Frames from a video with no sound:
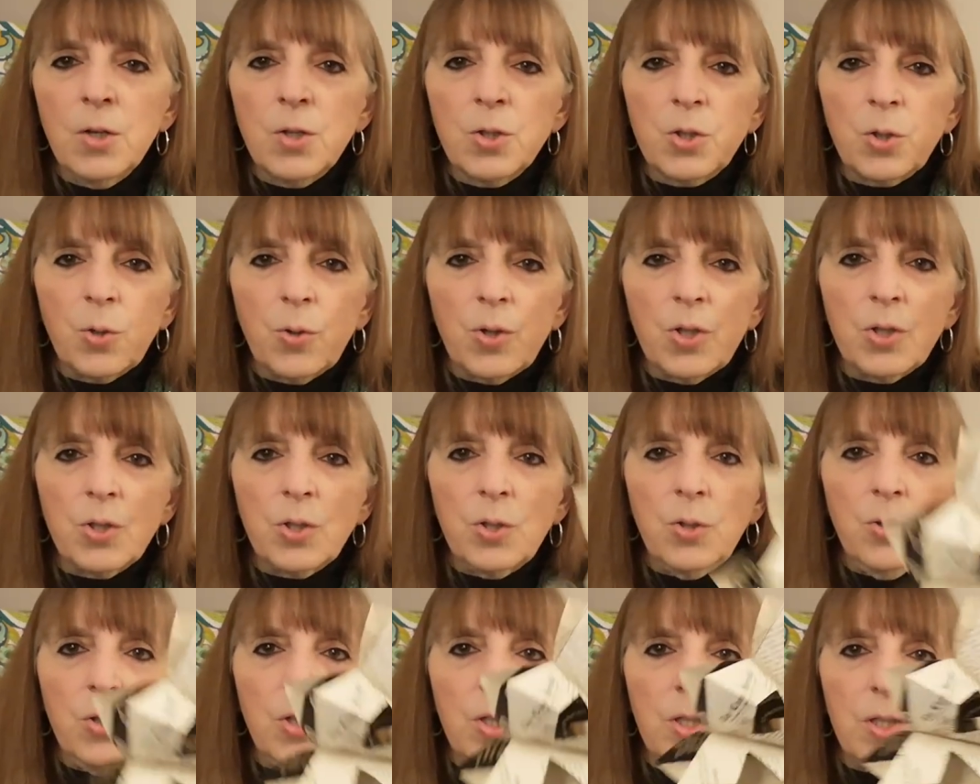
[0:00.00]
So the
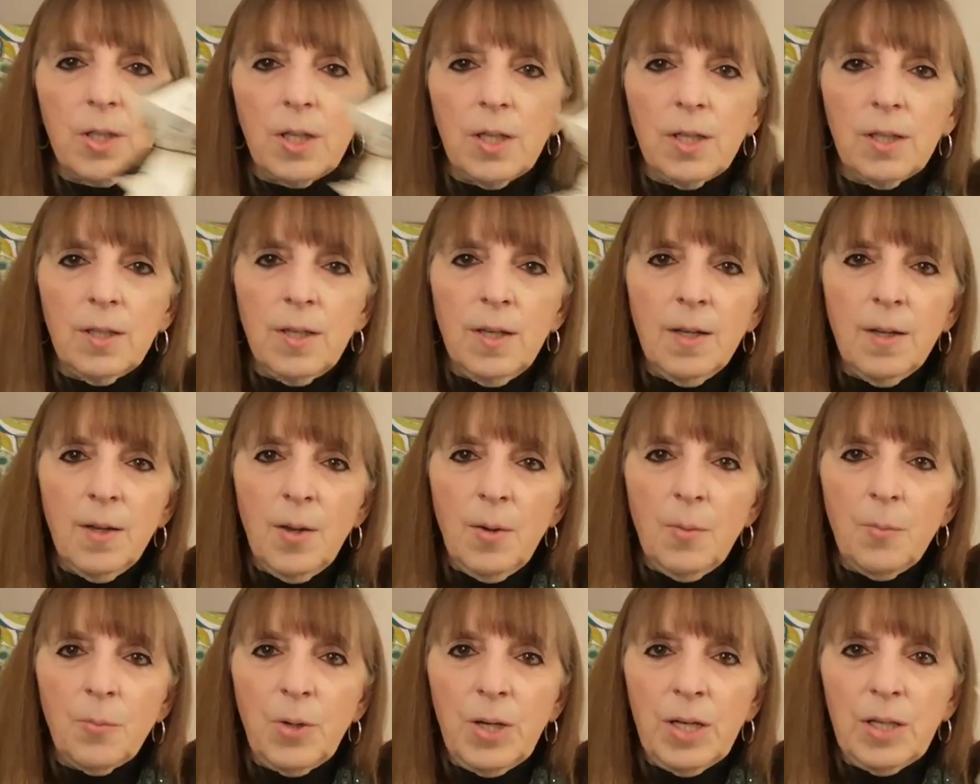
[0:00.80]
students can
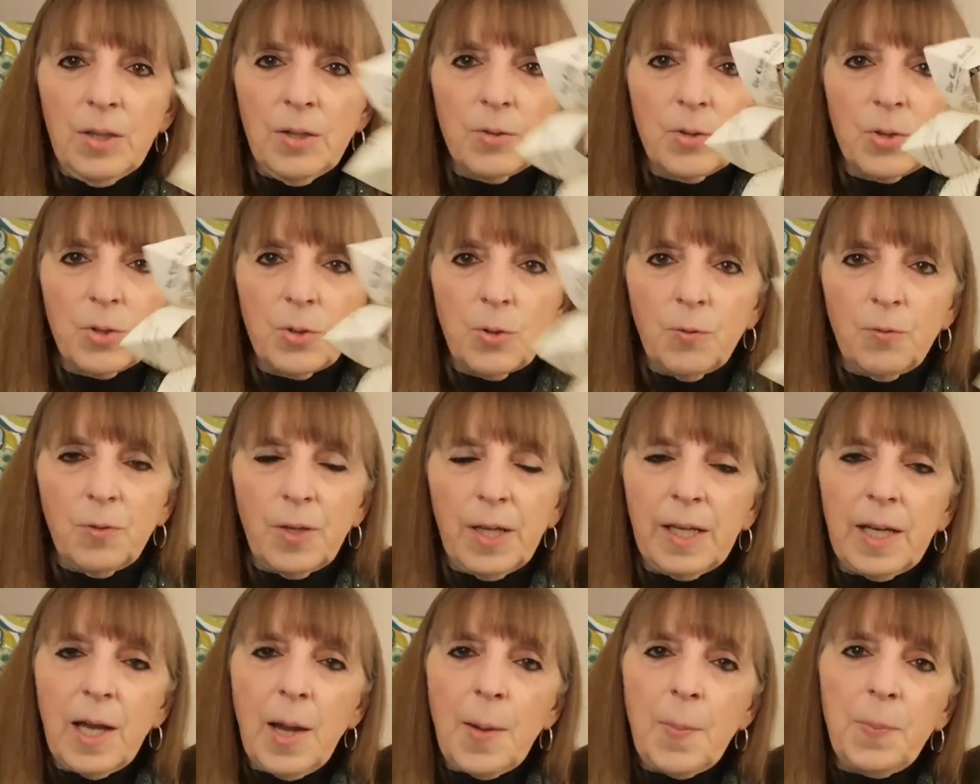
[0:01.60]
bring their
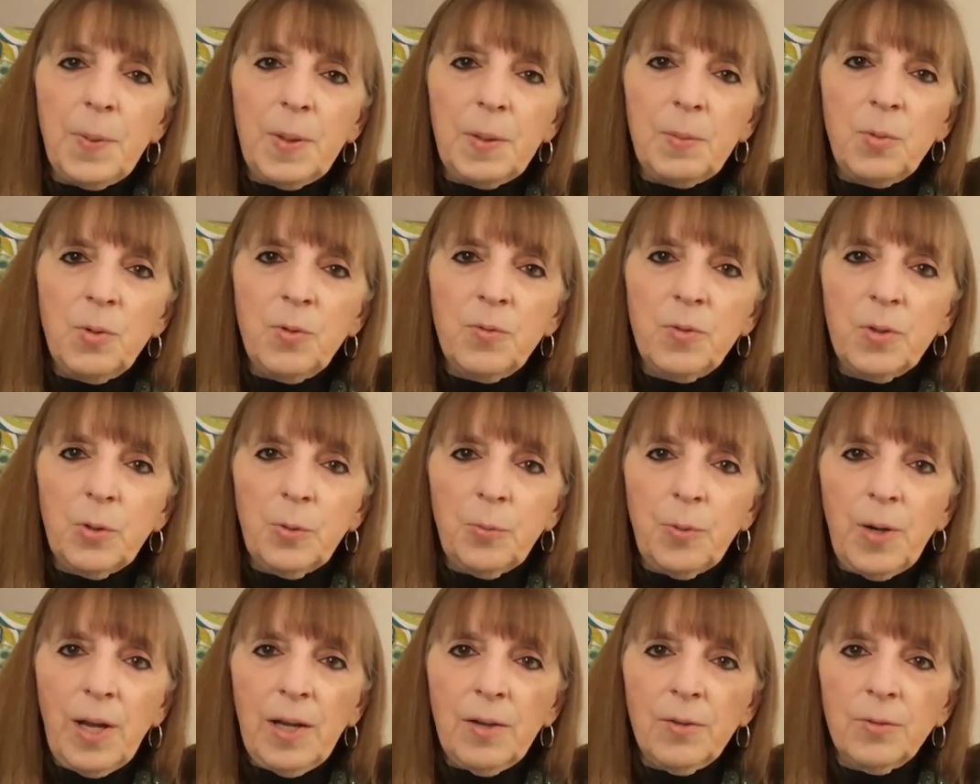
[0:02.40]
snowflake up and move it
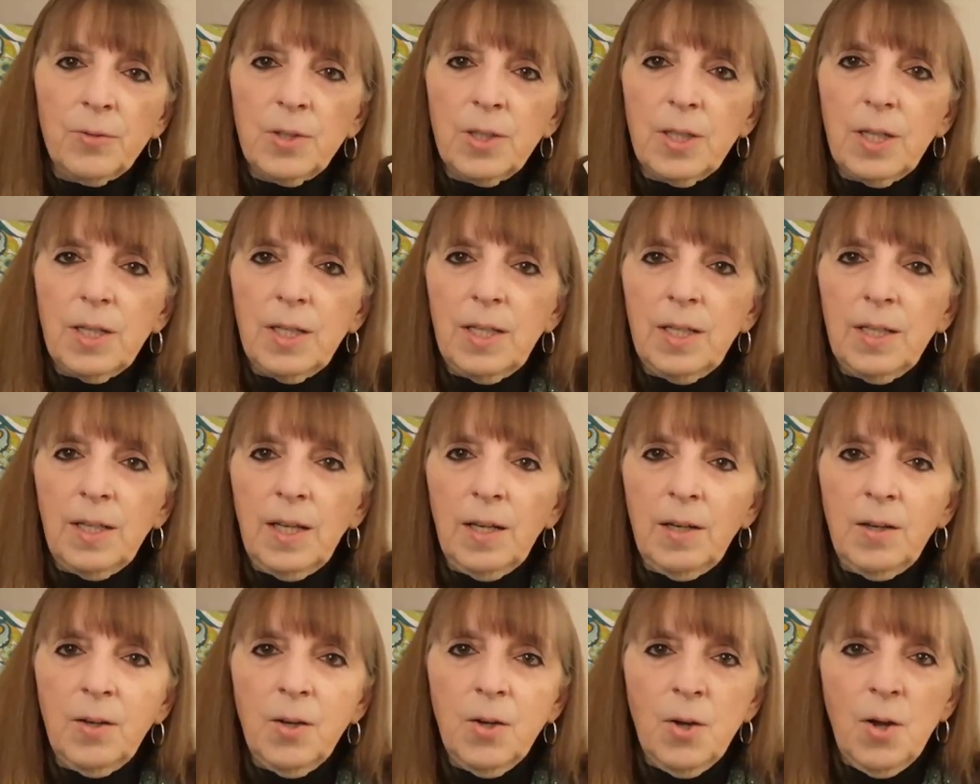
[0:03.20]
around in
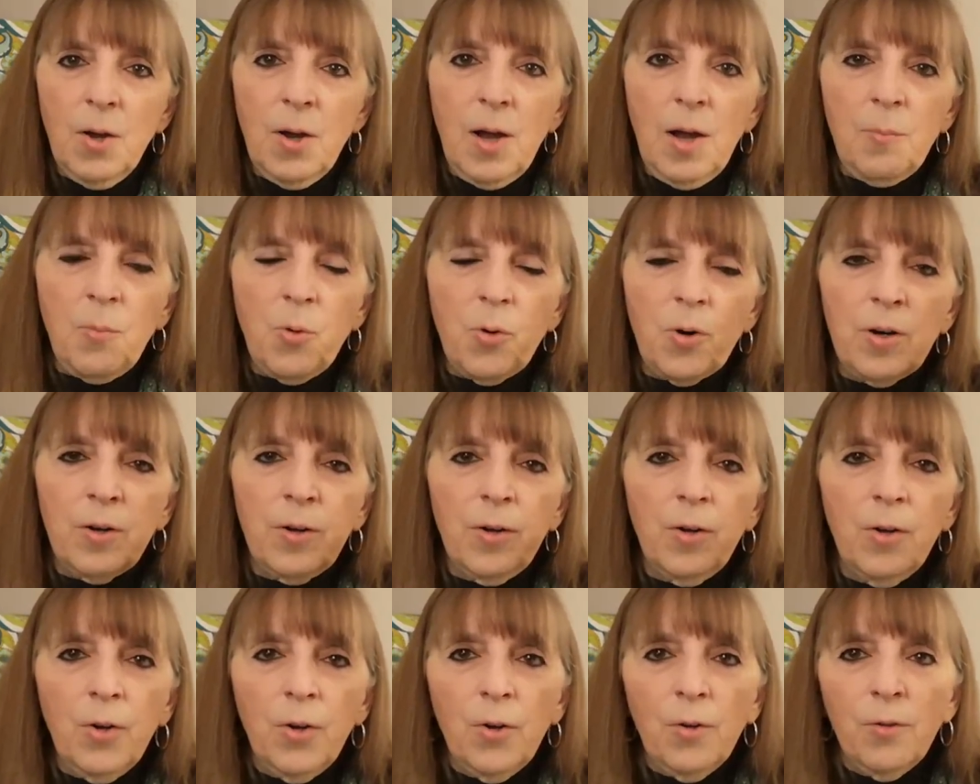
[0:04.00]
a
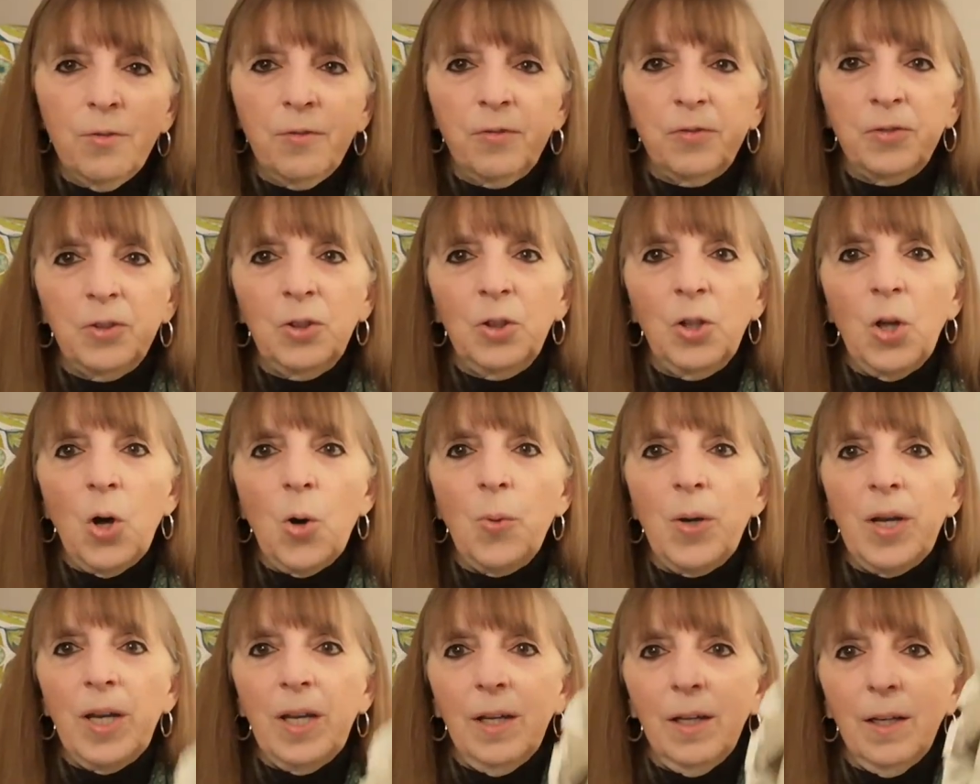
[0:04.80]
more
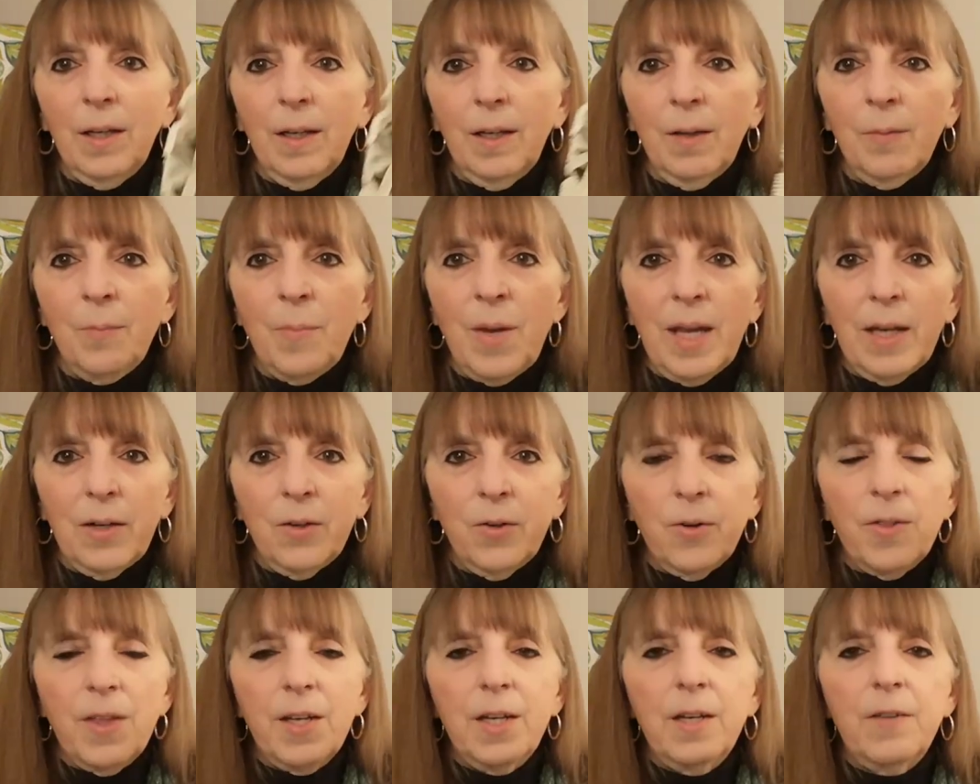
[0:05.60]
flowing
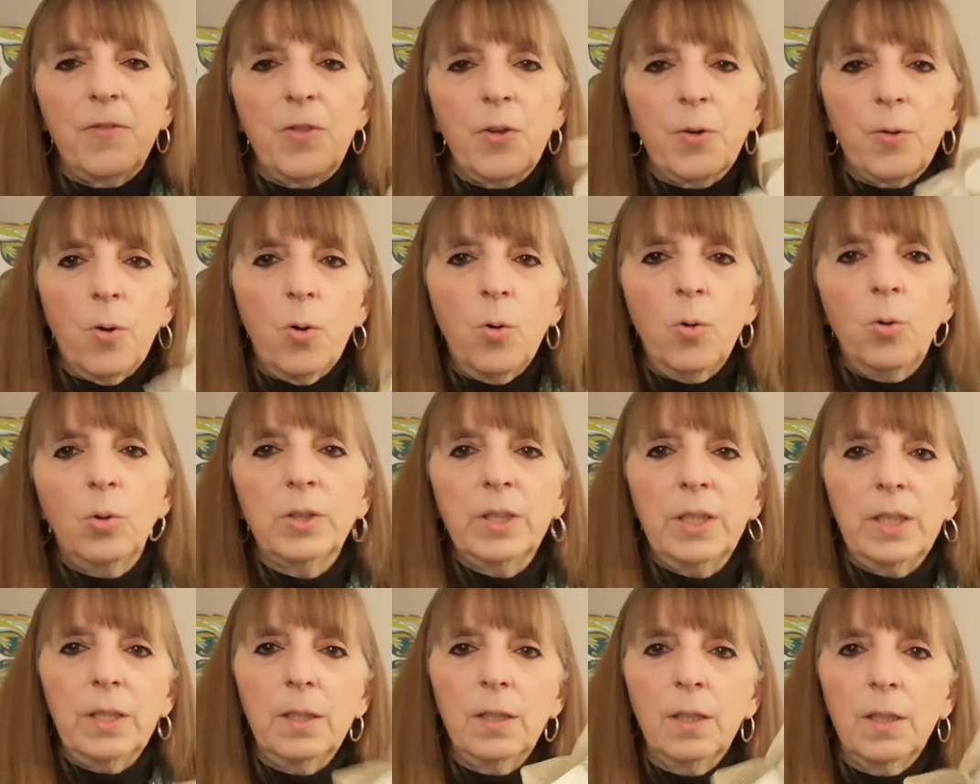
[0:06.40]
manner than if they're
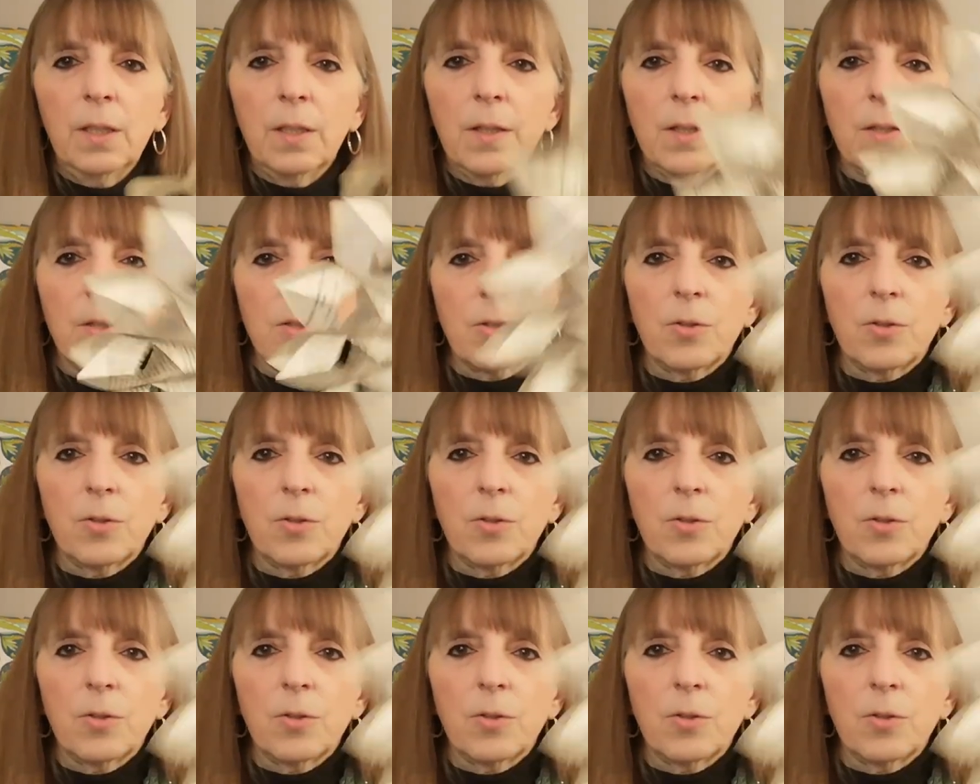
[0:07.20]
holding the